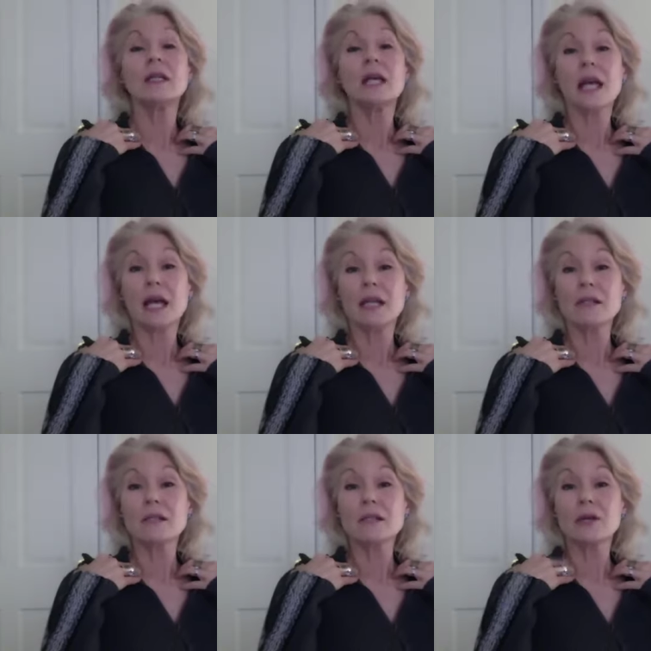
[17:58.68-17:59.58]
And
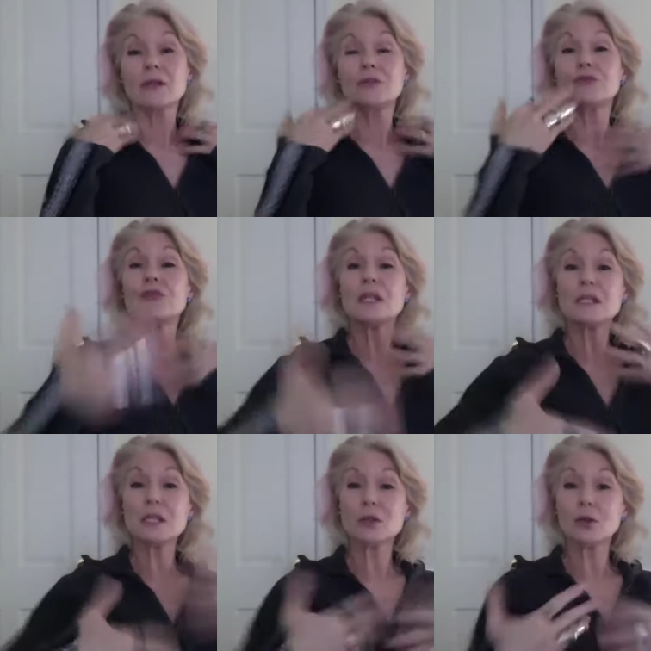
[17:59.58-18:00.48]
so the
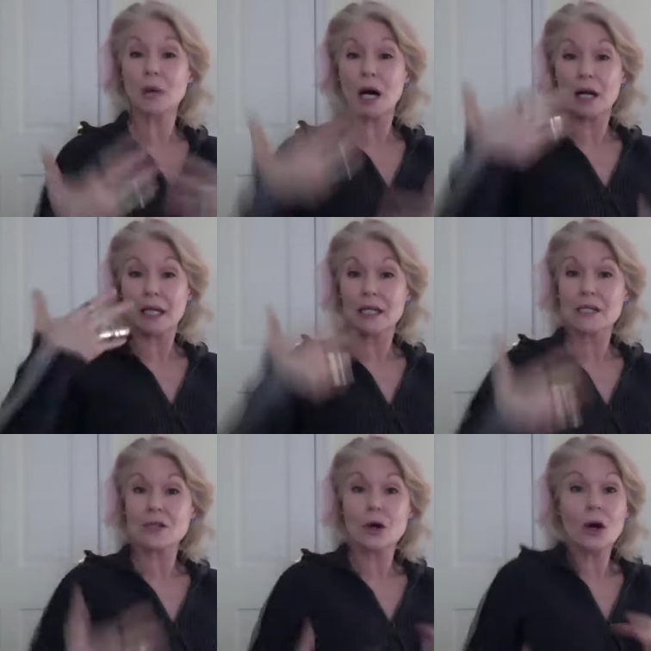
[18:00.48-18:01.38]
physical body is
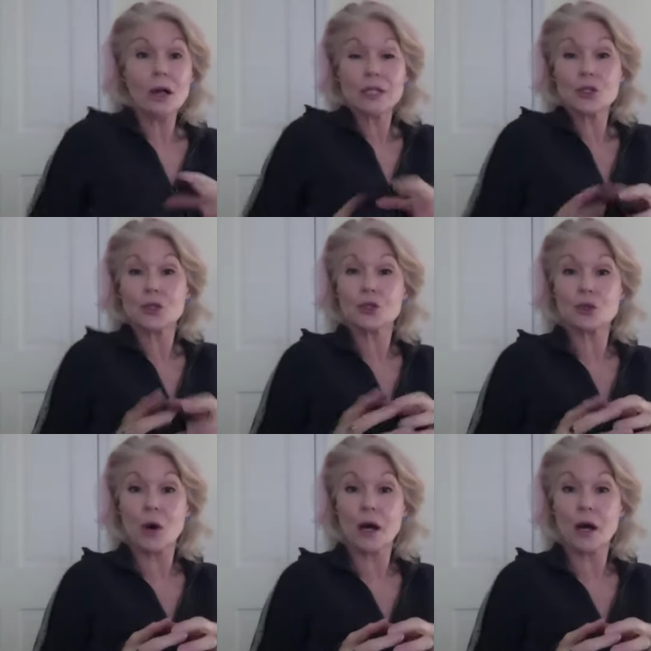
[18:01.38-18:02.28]
all
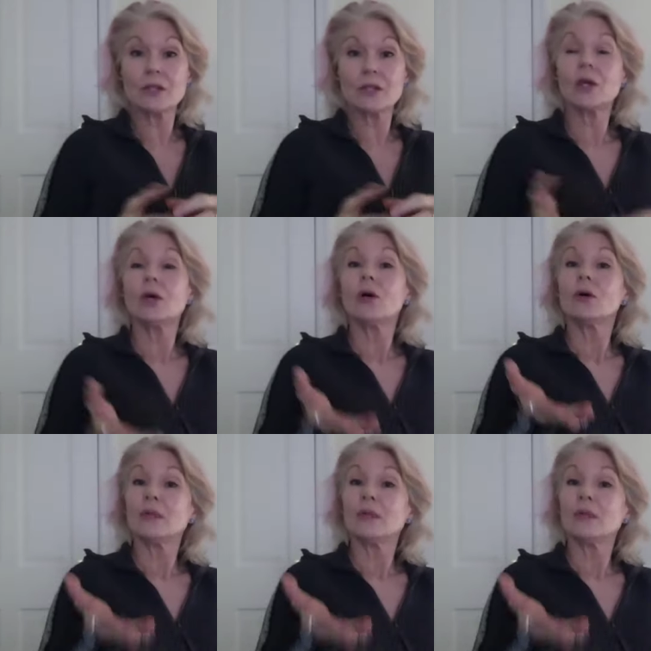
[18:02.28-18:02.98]
intertwined with the